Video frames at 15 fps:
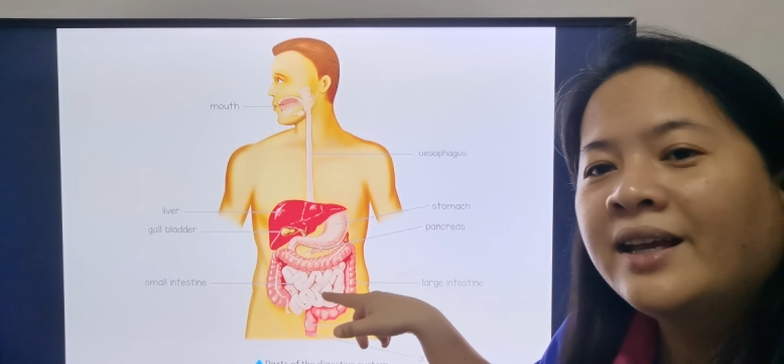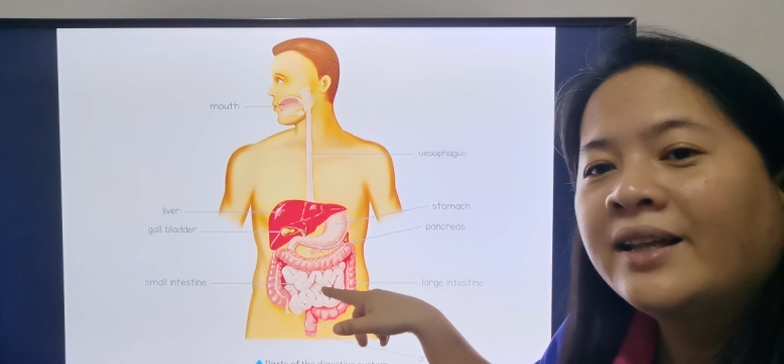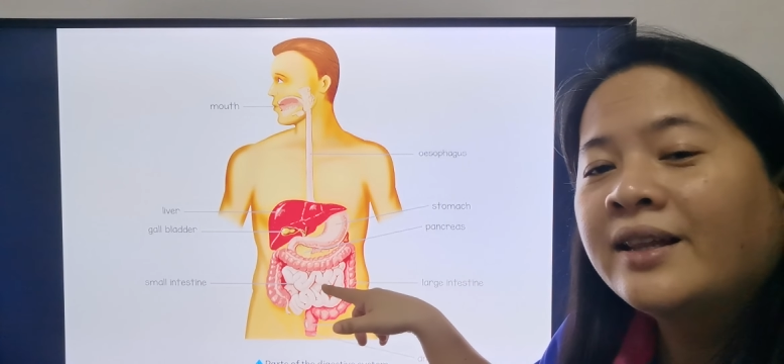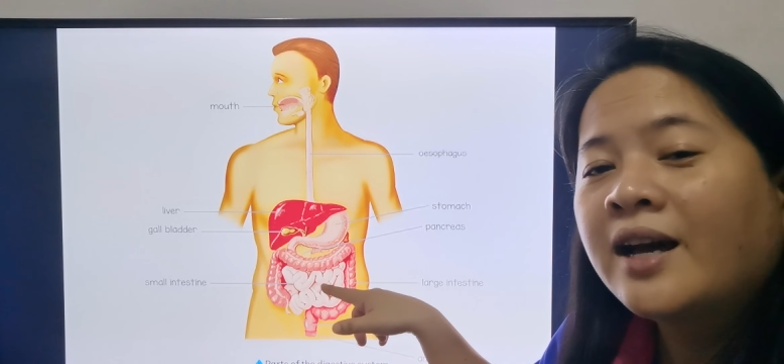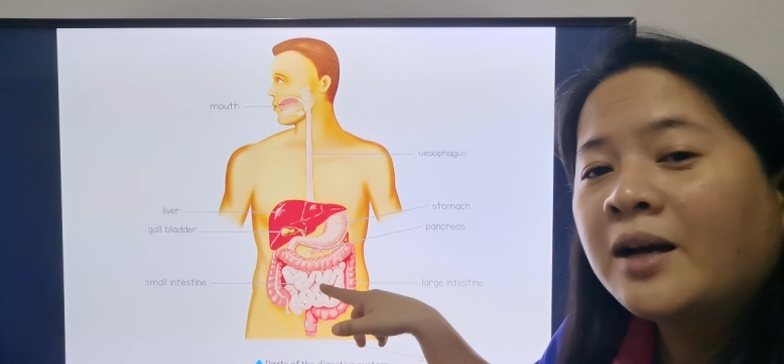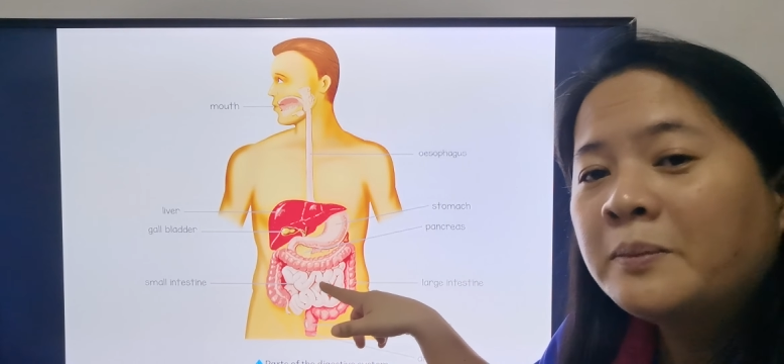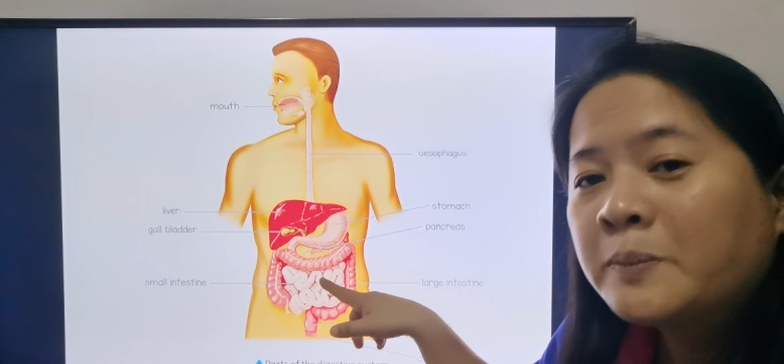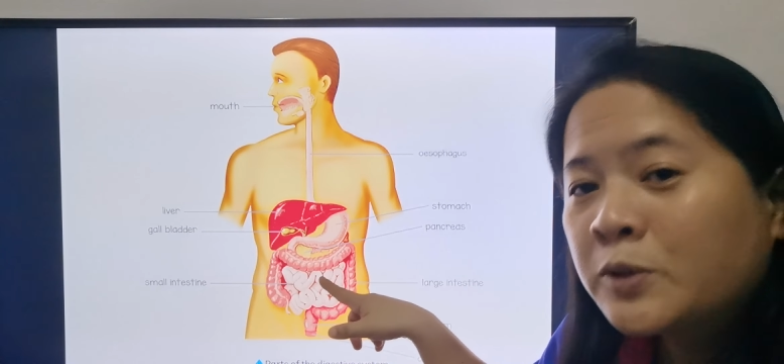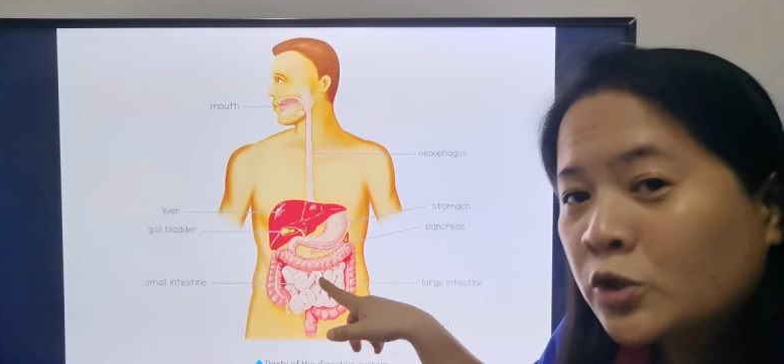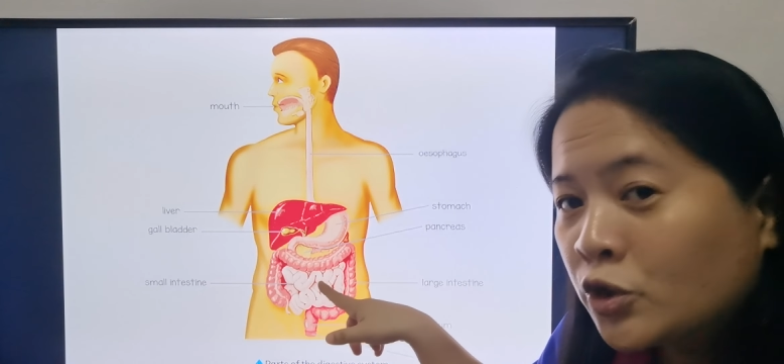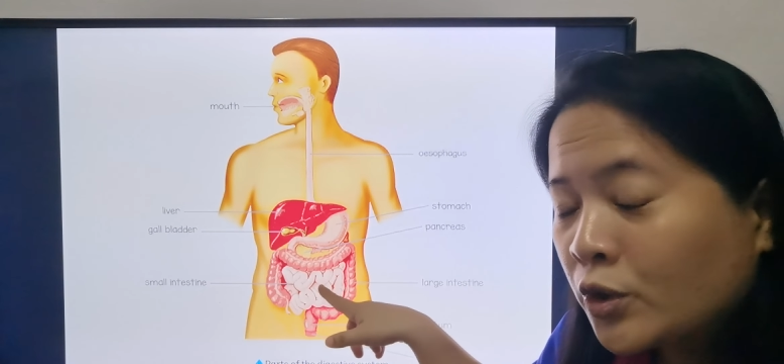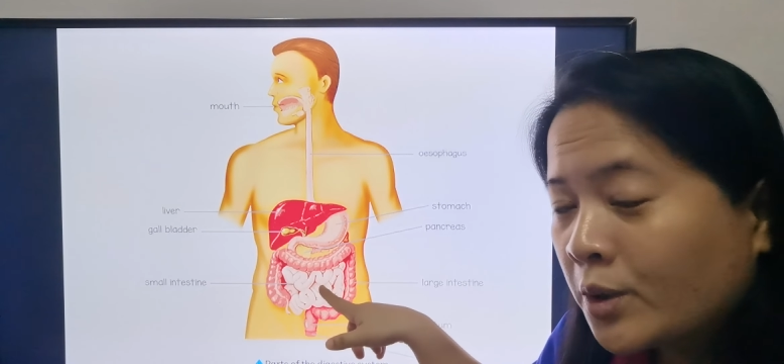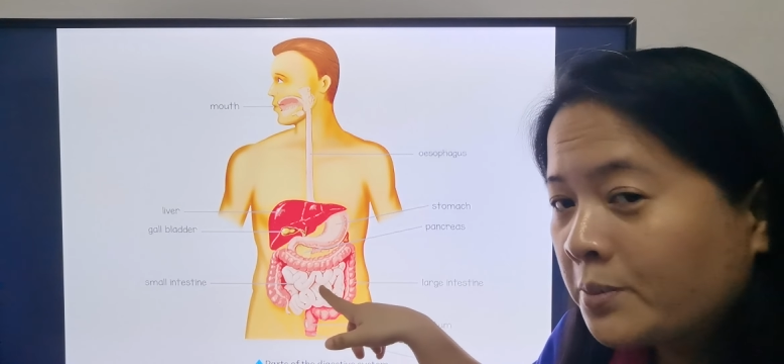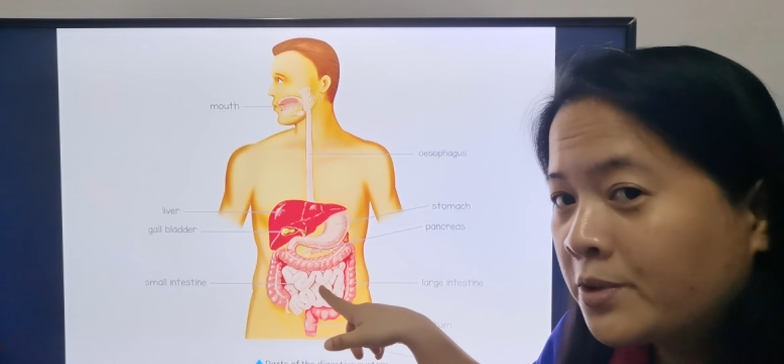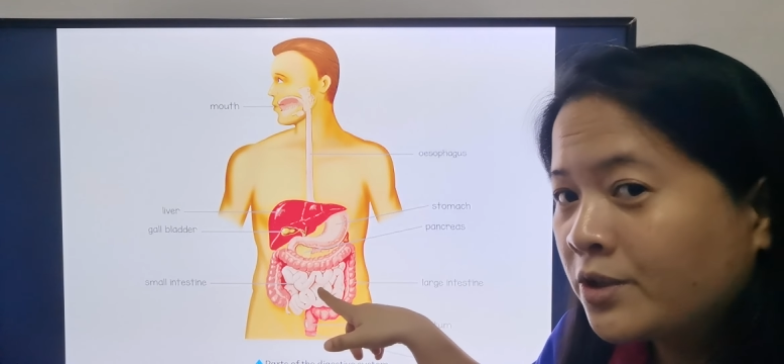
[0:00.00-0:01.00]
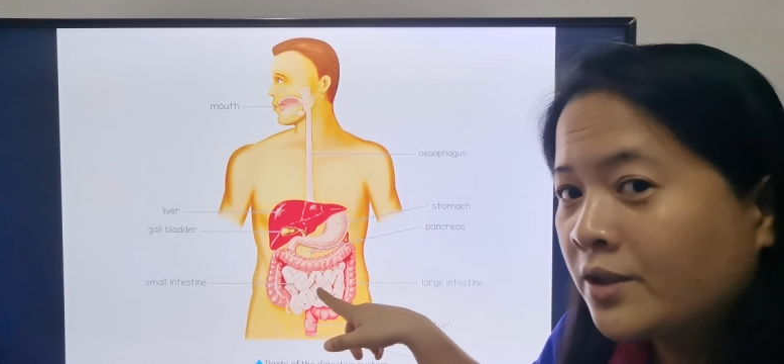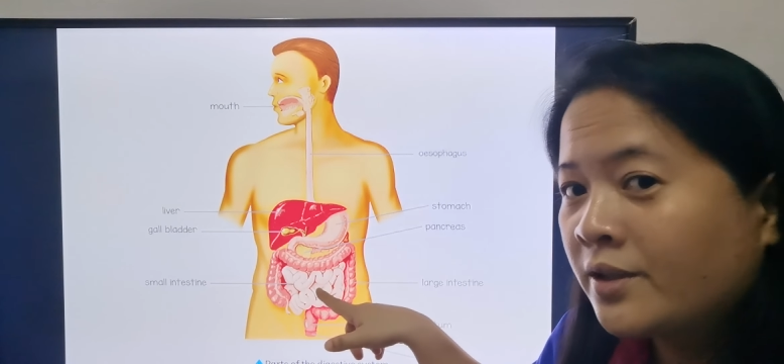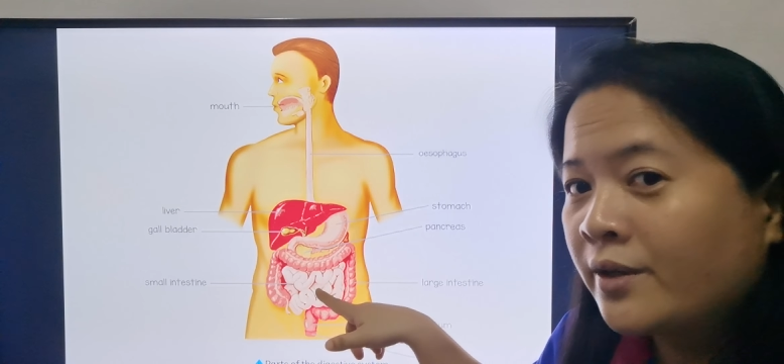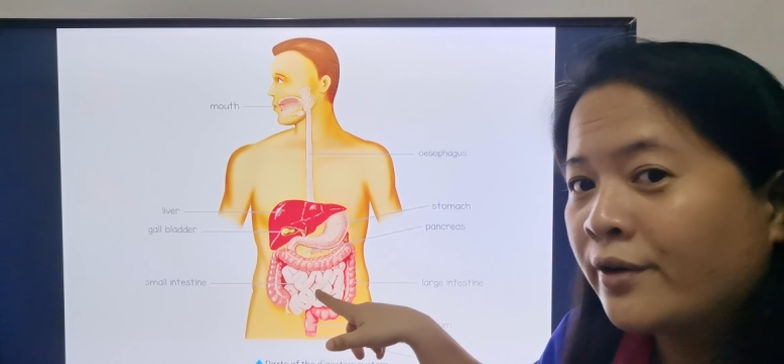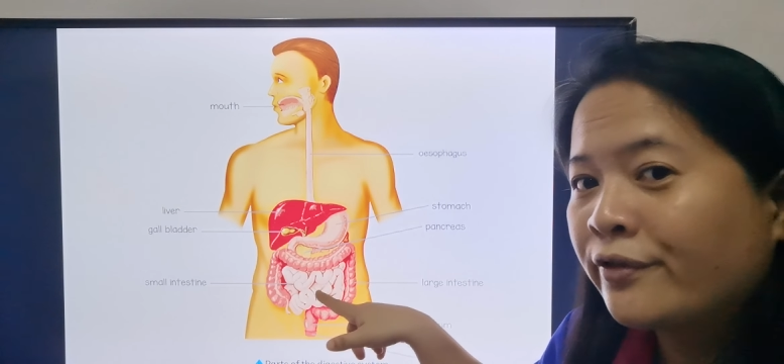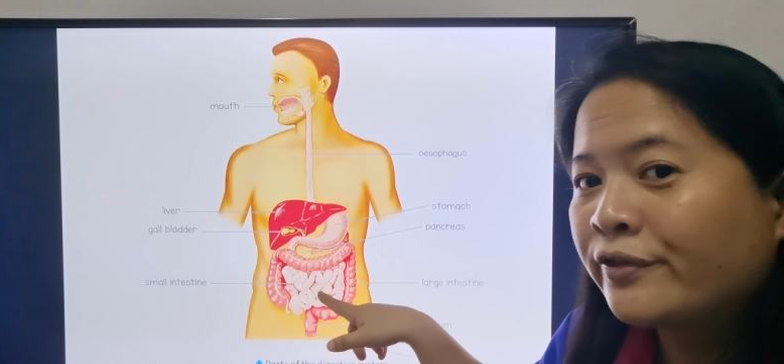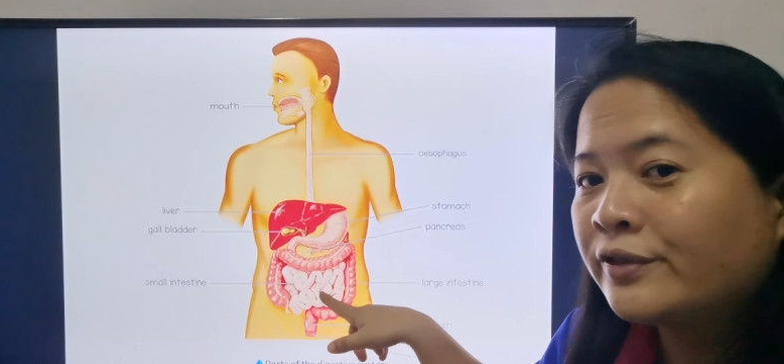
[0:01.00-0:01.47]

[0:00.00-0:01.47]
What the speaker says: and absorption of